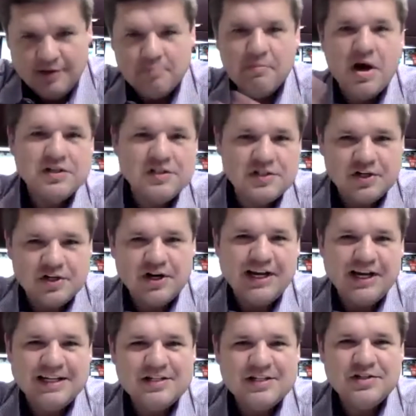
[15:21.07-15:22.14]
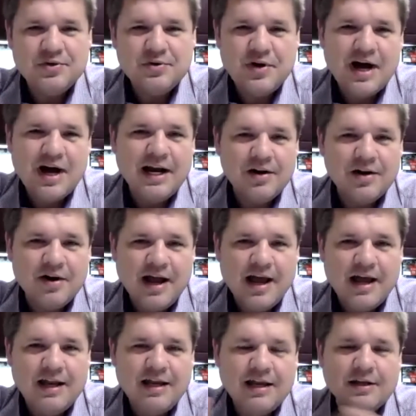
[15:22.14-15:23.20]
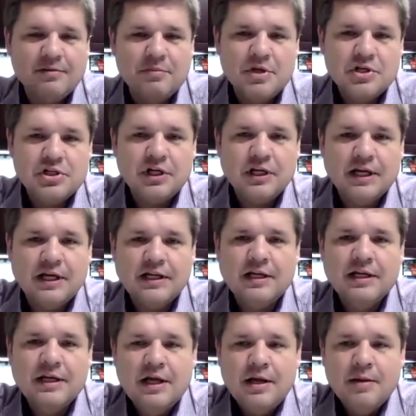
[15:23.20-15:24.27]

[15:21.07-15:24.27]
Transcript: muster into higher ed in Michigan,